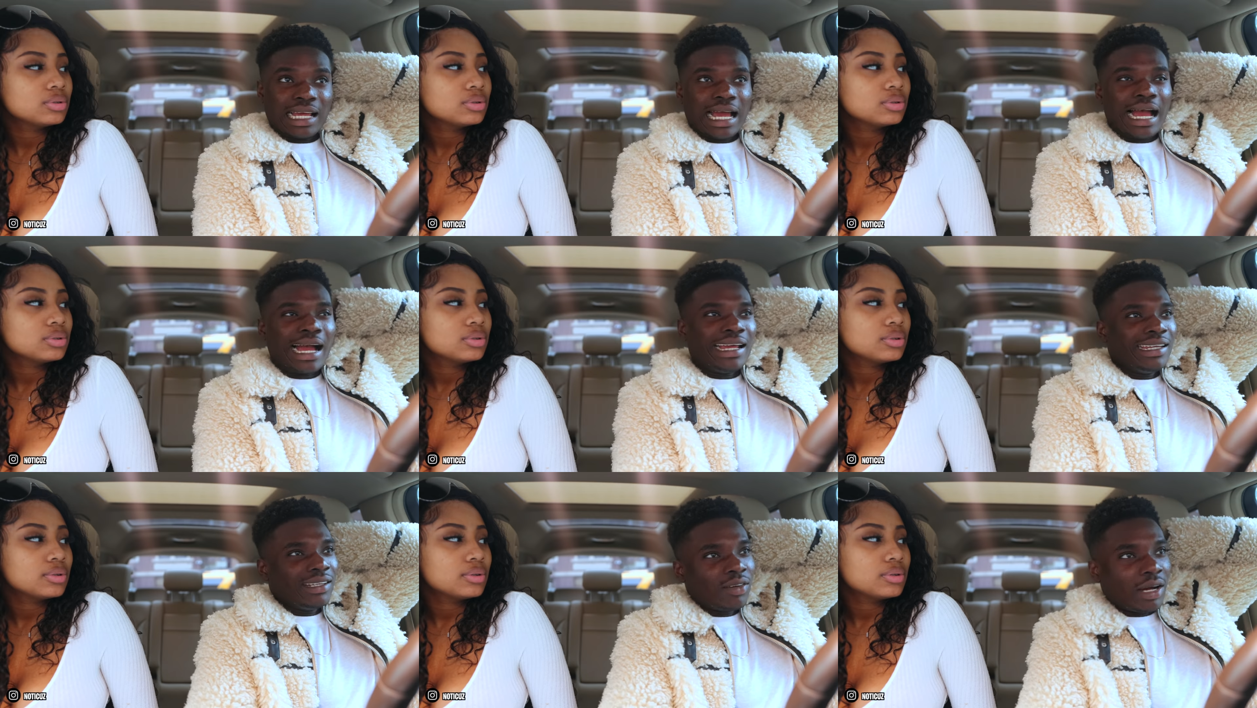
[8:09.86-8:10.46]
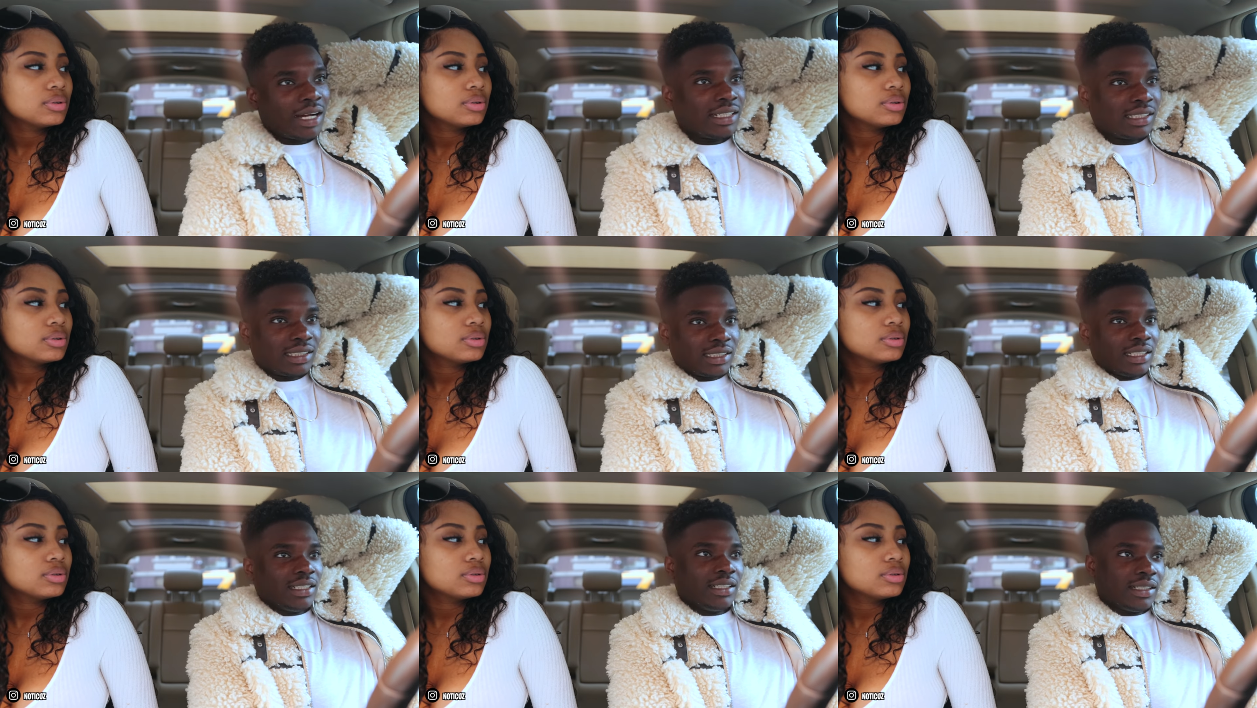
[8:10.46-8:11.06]
Speaker 1: like I ain't know how to
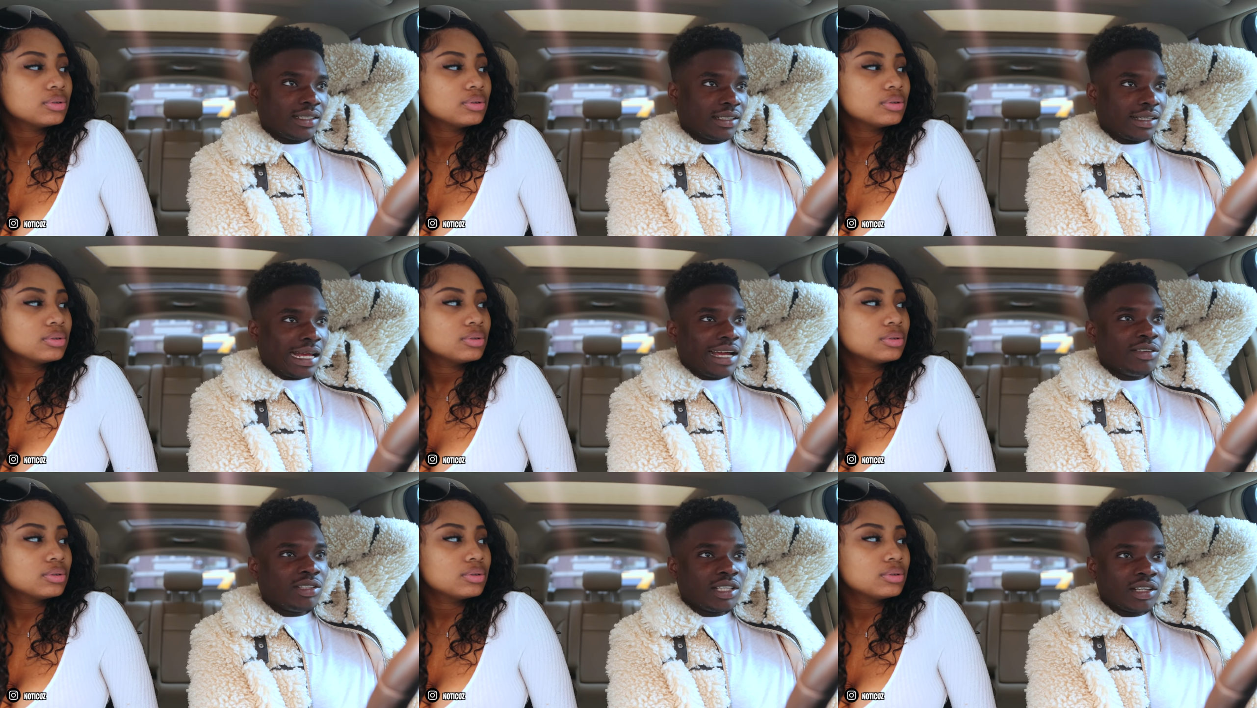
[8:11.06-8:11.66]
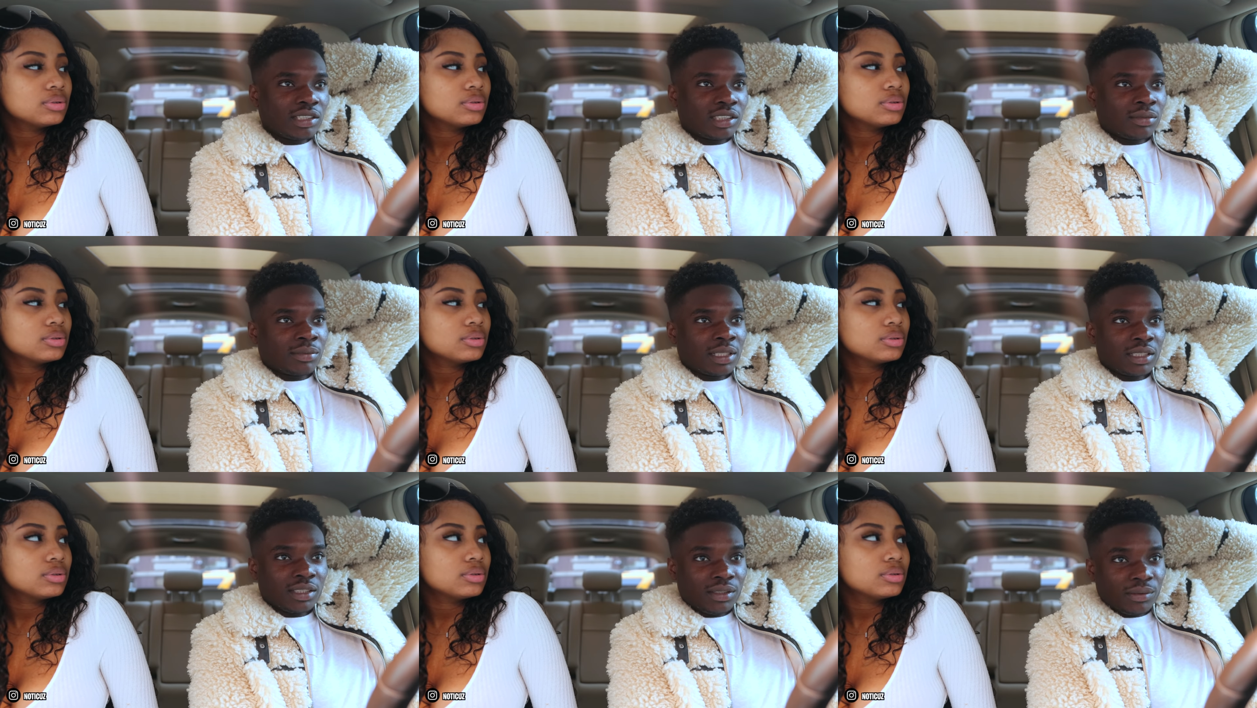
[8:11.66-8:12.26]
say it. How you tell
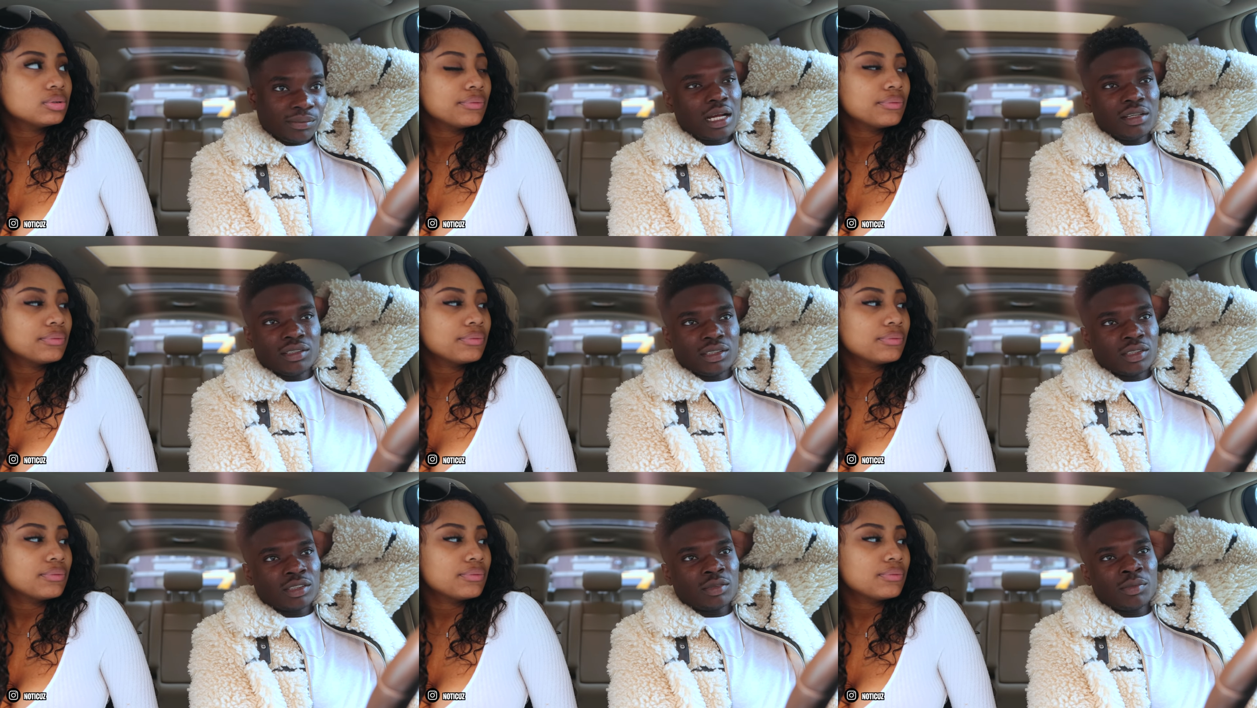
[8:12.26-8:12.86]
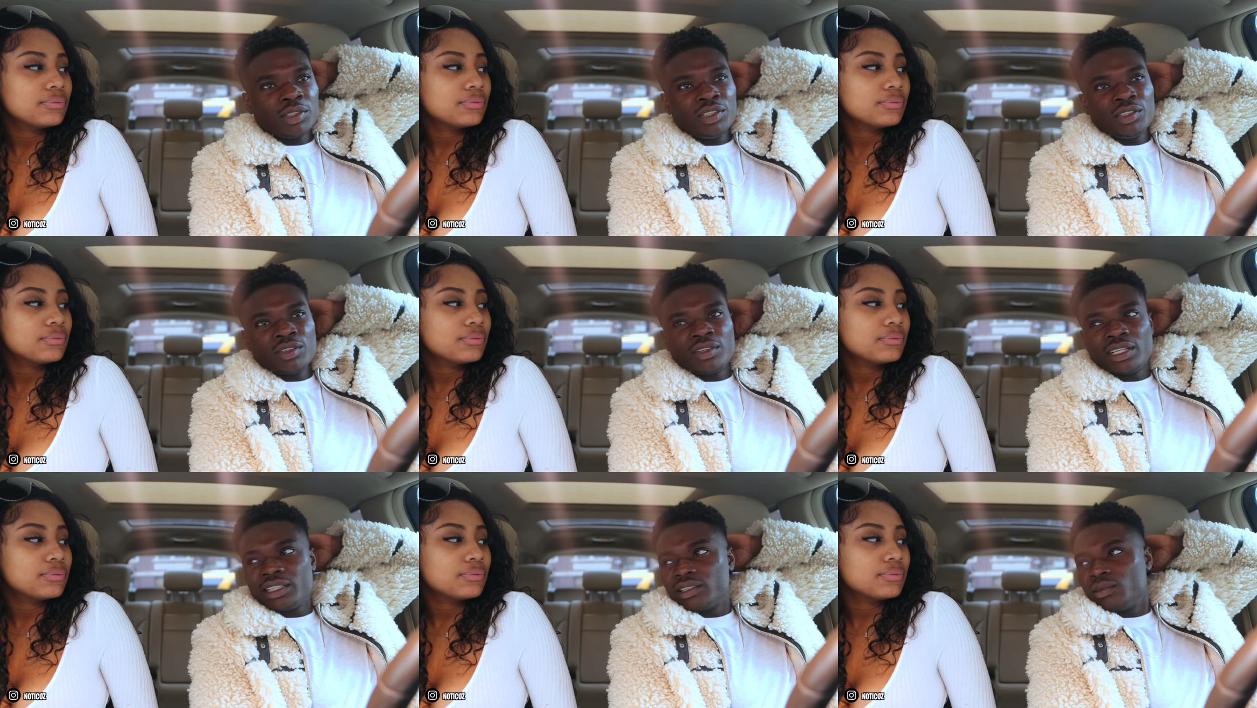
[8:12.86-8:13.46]
somebody? How you tell somebody you
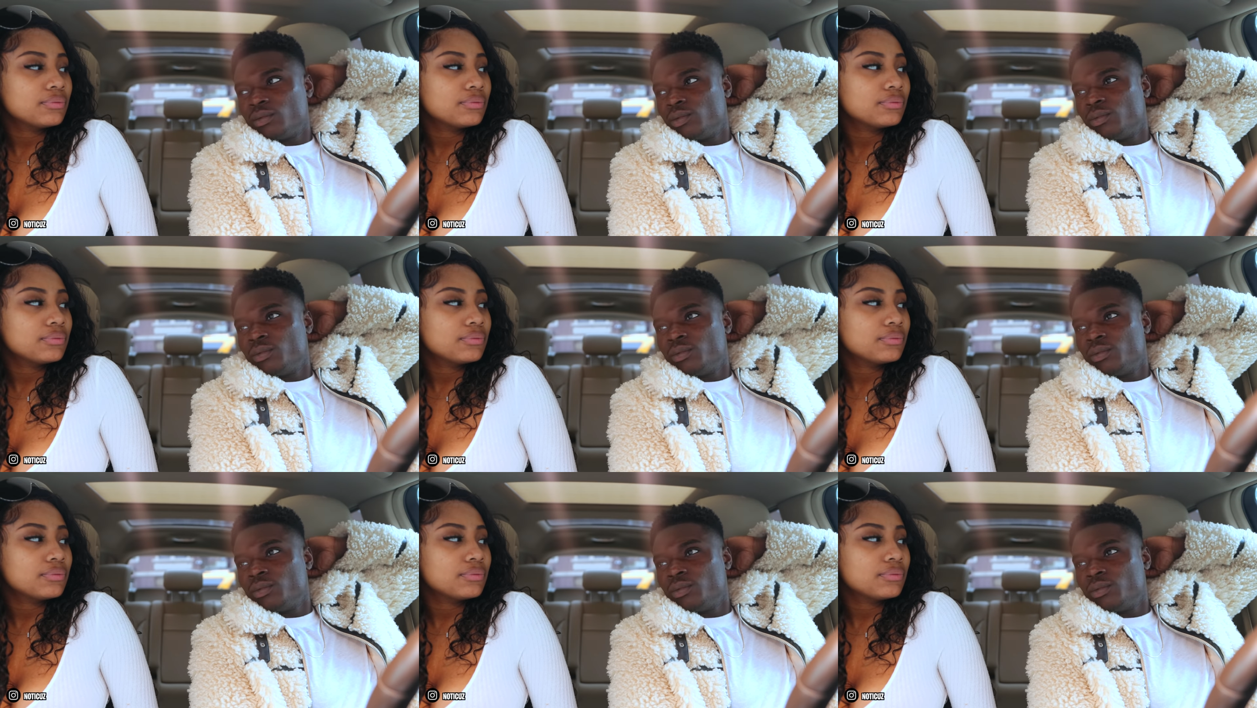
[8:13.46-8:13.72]
don't like them no